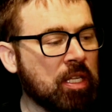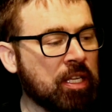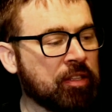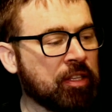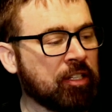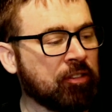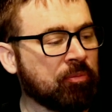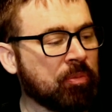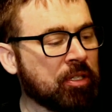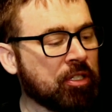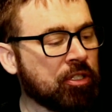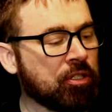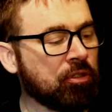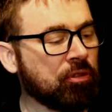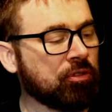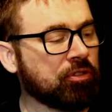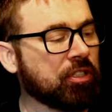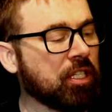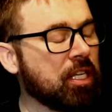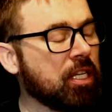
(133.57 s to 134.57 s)
And they've been
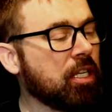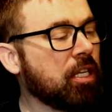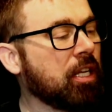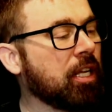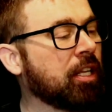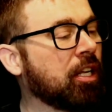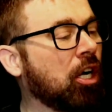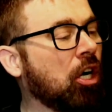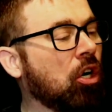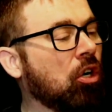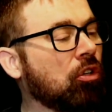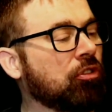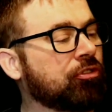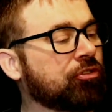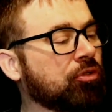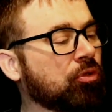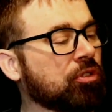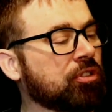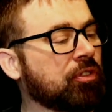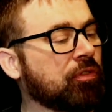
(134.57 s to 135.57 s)
used in all
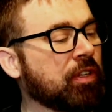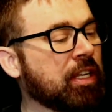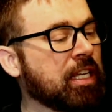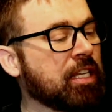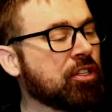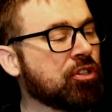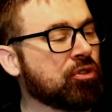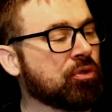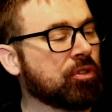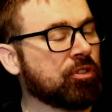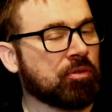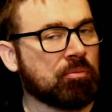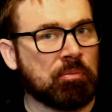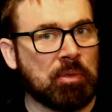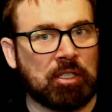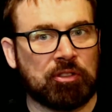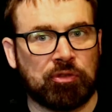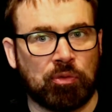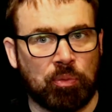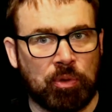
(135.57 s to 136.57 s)
sorts of injuries and
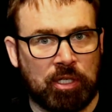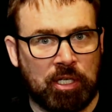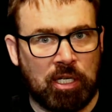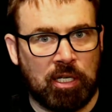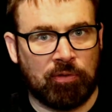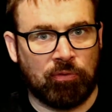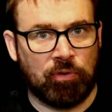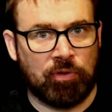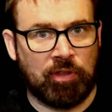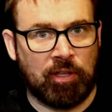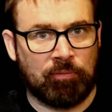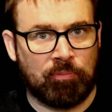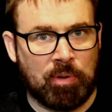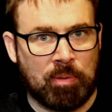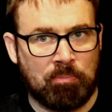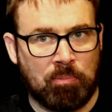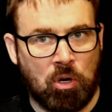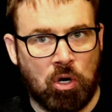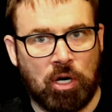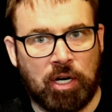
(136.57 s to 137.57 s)
muscle recovery. They've
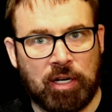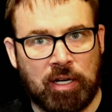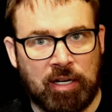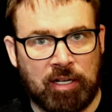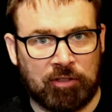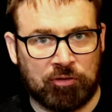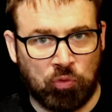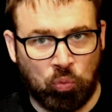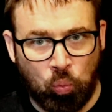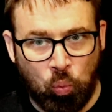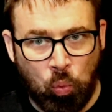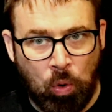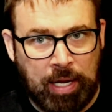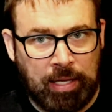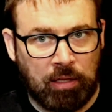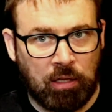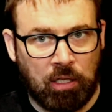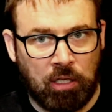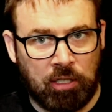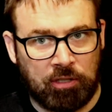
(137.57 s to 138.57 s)
been marketed as
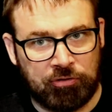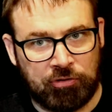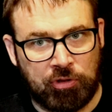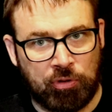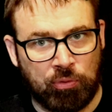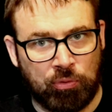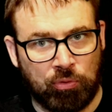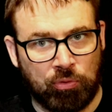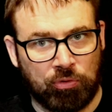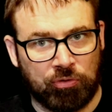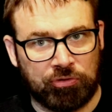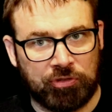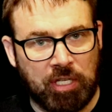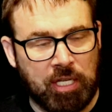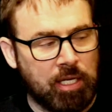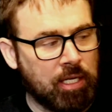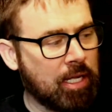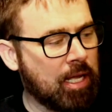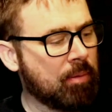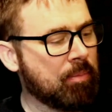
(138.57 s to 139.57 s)
weight loss tools.
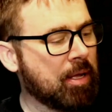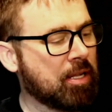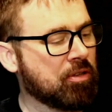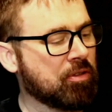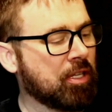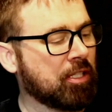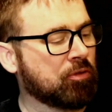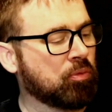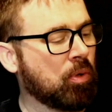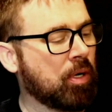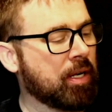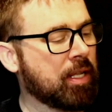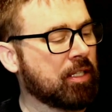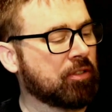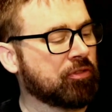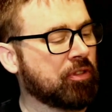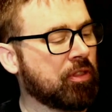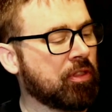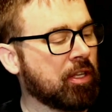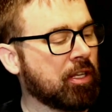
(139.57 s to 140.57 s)
I imagine that's why it
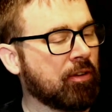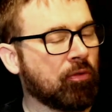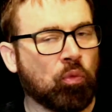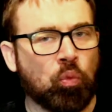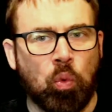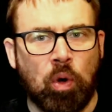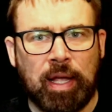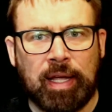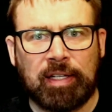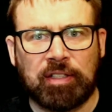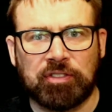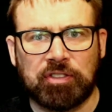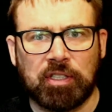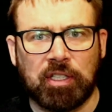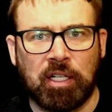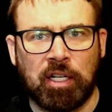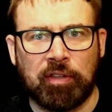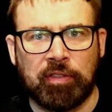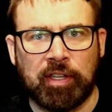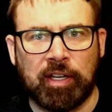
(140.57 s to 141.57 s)
has the thing of waist
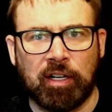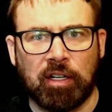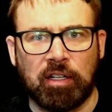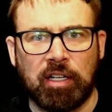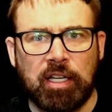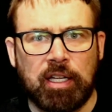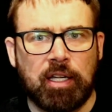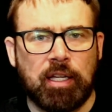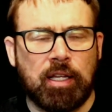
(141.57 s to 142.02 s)
on there.